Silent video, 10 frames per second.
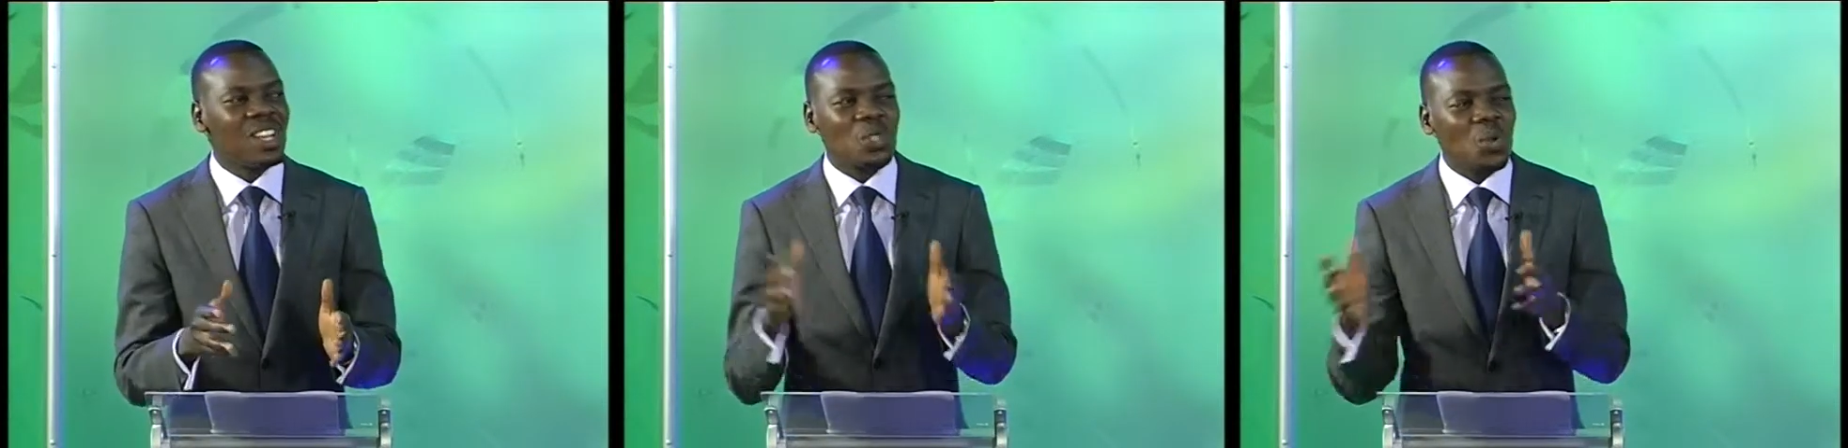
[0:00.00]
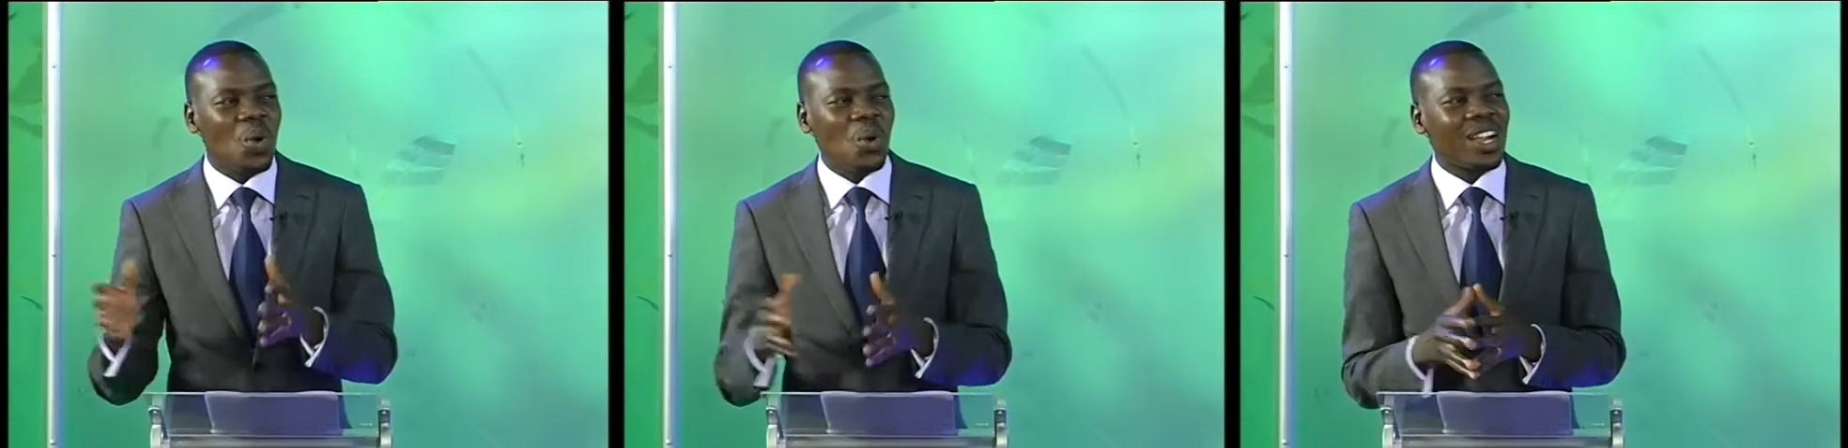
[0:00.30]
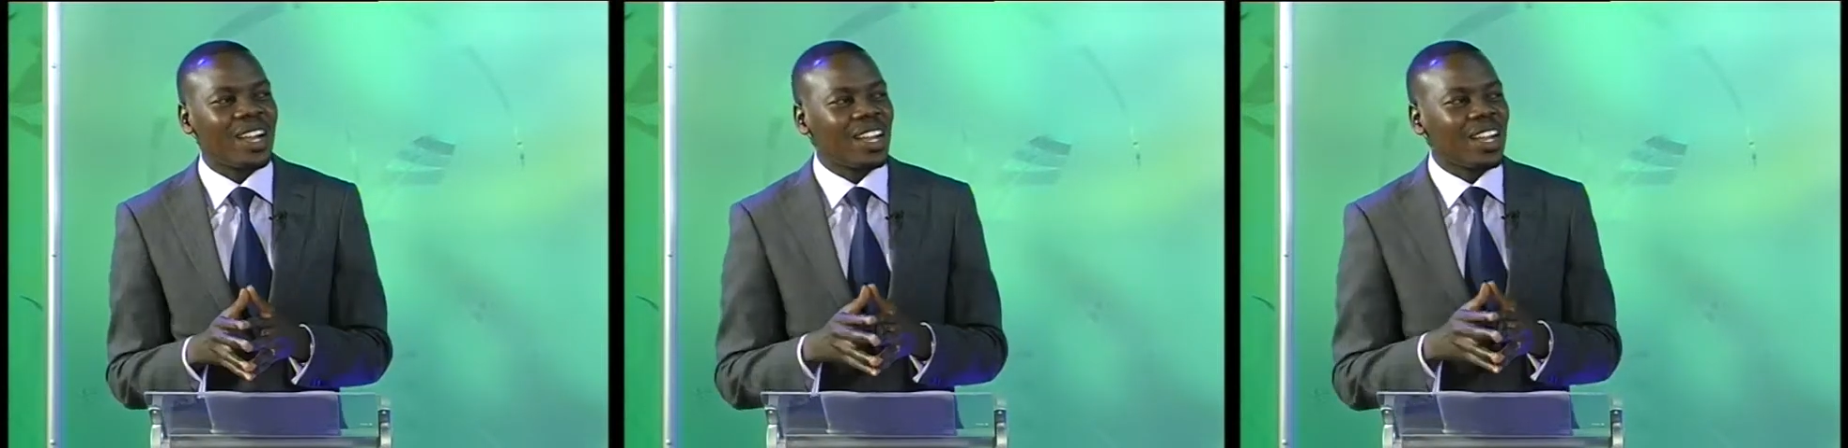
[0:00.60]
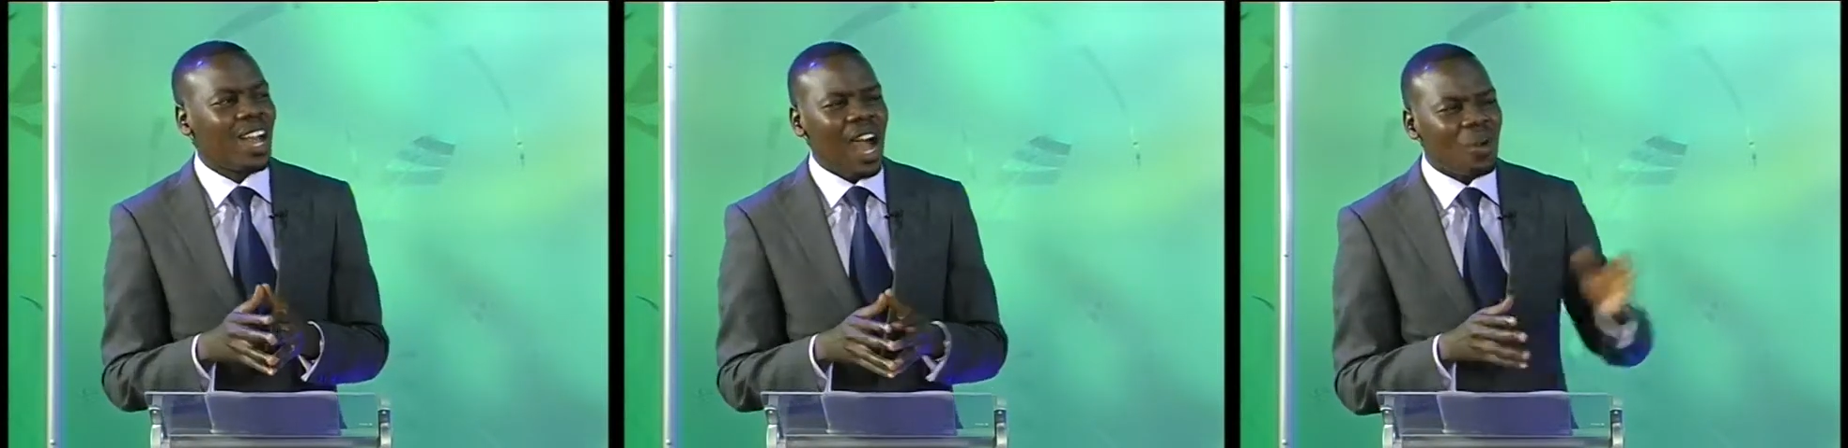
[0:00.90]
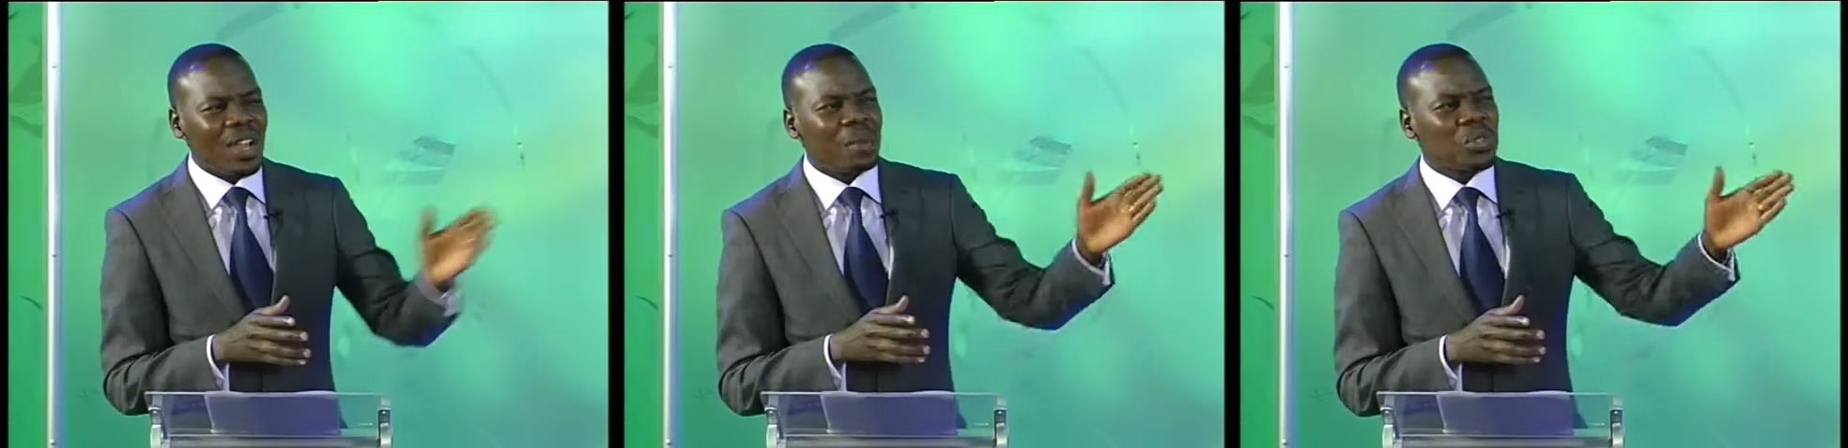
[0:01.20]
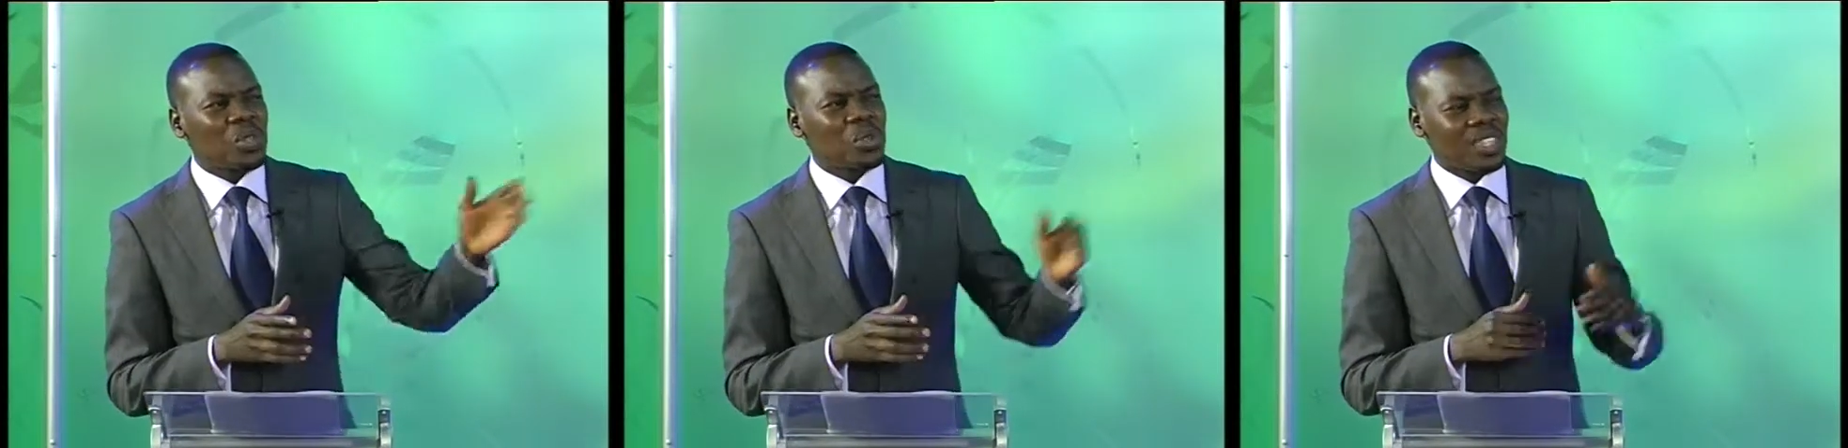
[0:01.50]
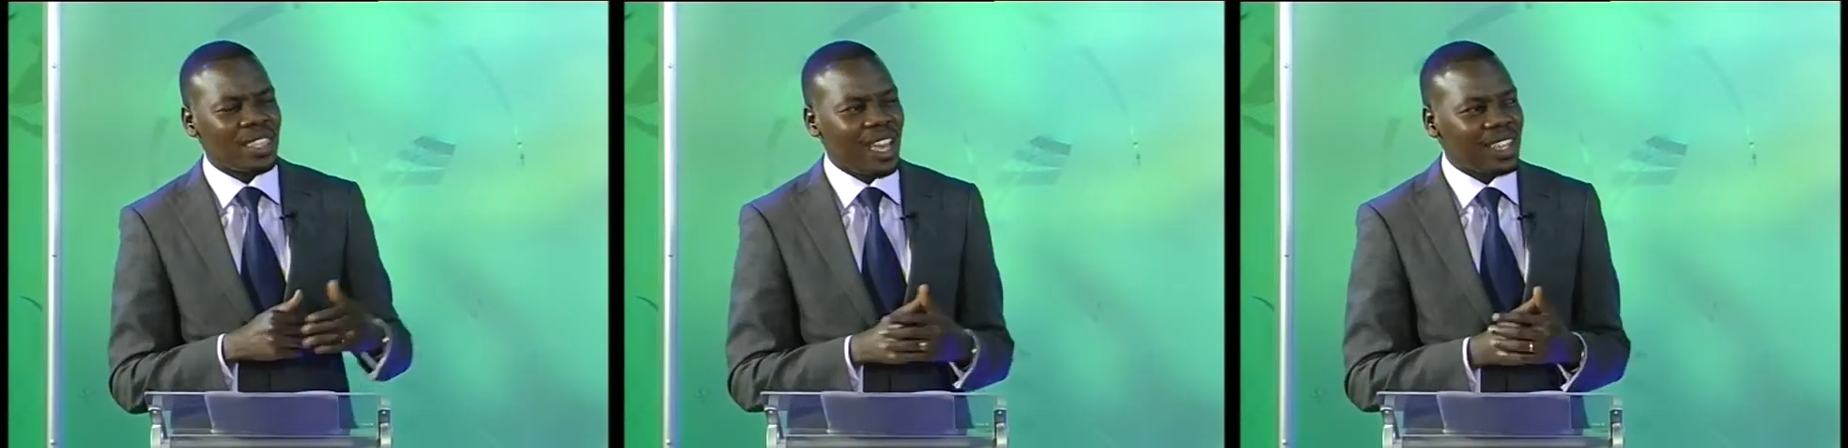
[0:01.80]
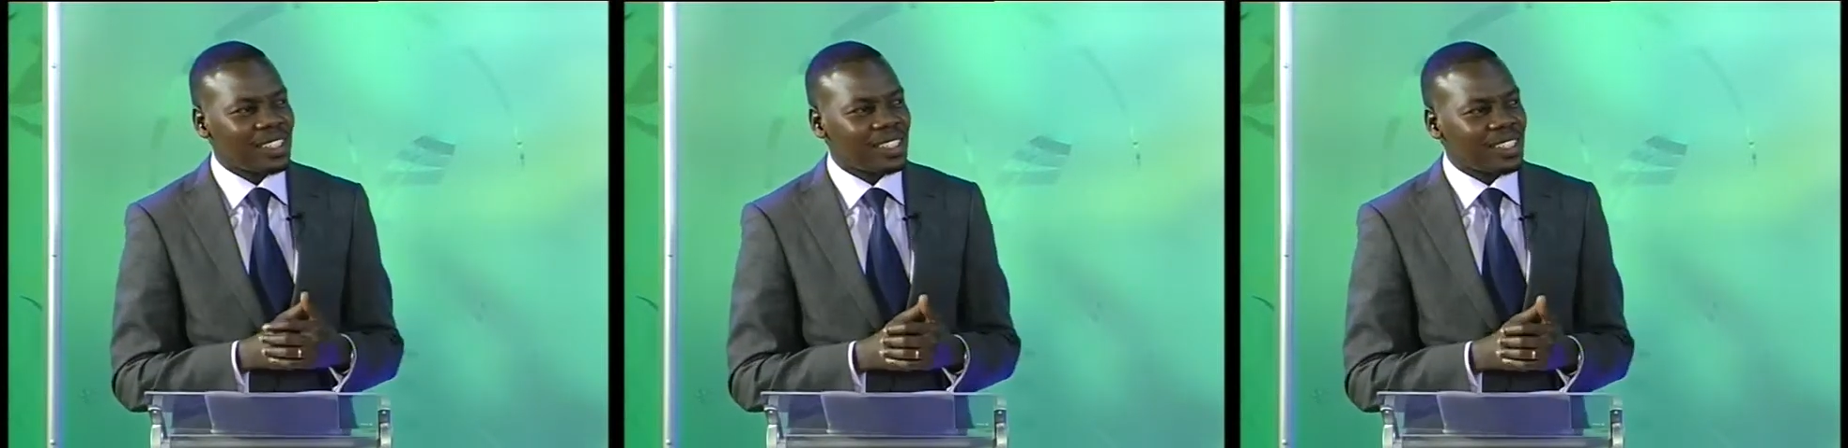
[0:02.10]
to cook. How come you're using that?